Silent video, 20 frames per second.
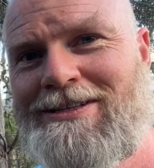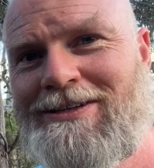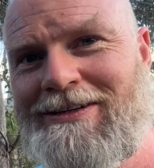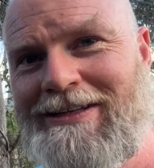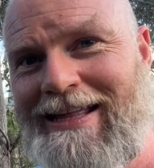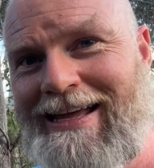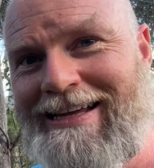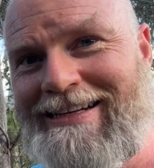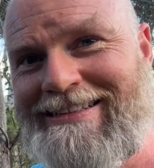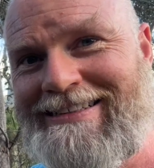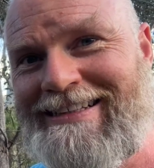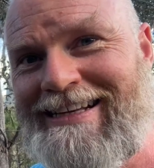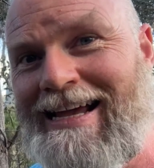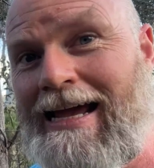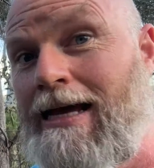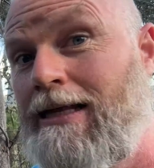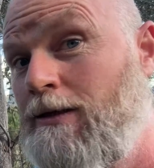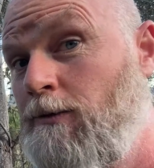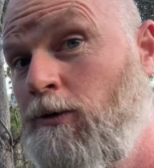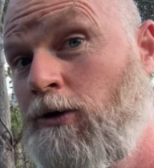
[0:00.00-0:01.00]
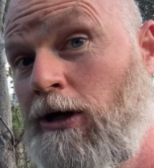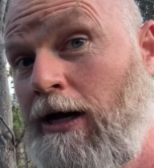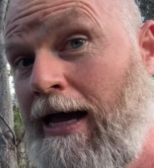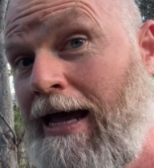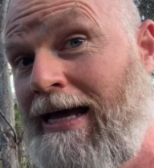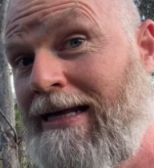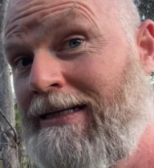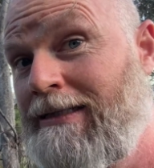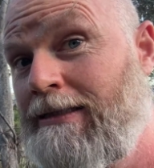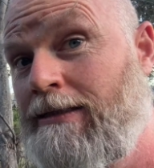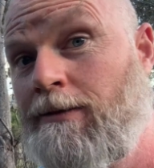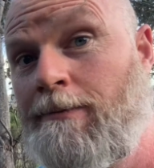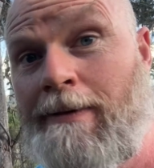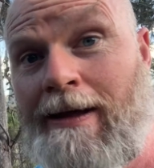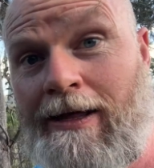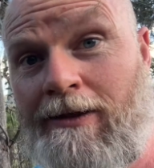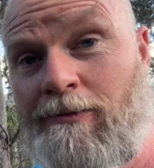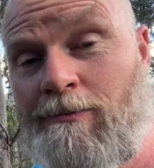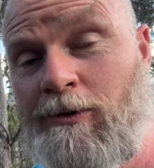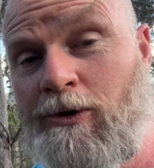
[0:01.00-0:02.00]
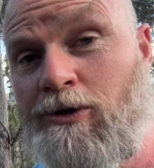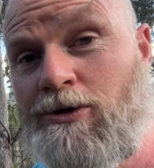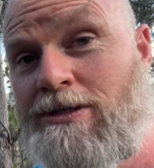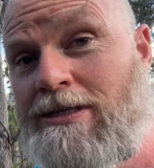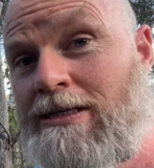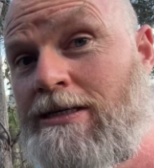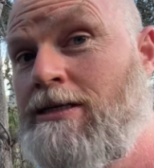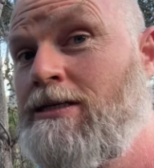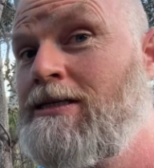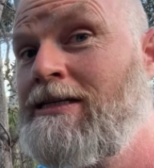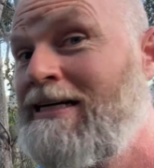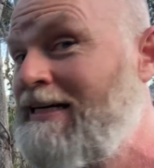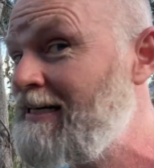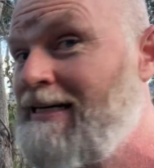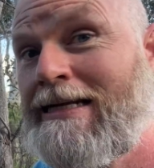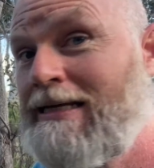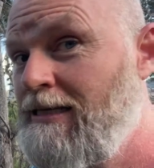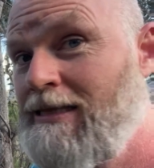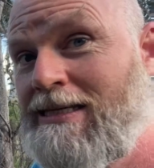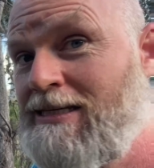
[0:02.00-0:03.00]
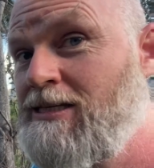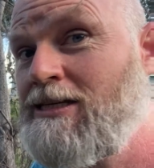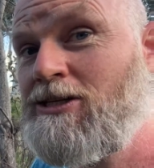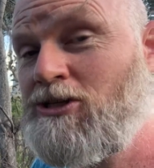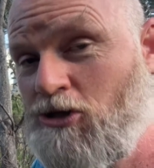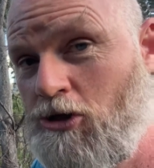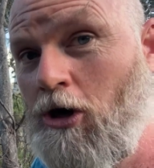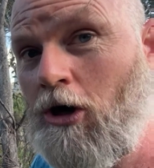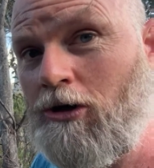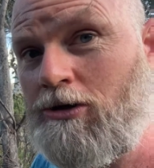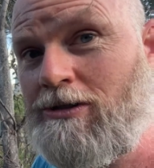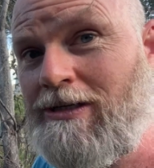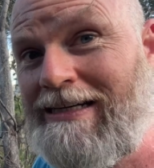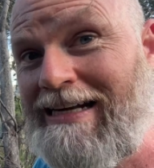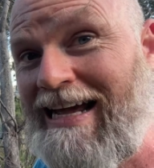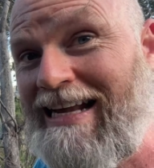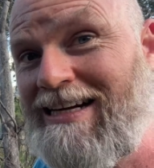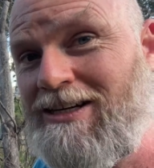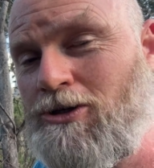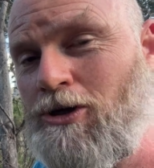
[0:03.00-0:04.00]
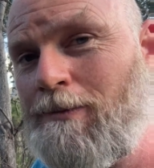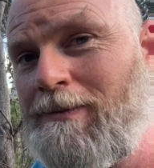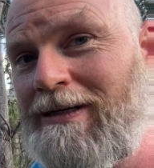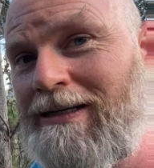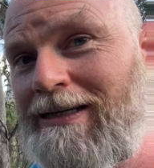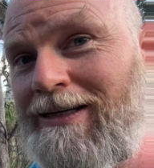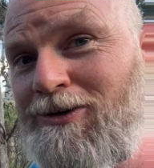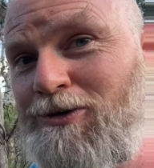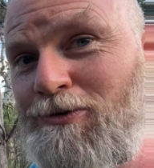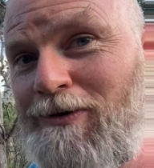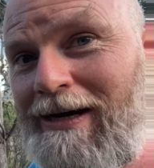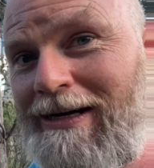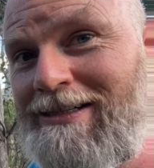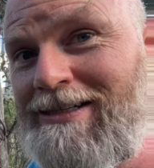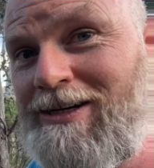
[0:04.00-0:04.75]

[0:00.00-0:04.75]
look at that. Then we're going to add a little mouth because this isn't a, this is not an anatomically correct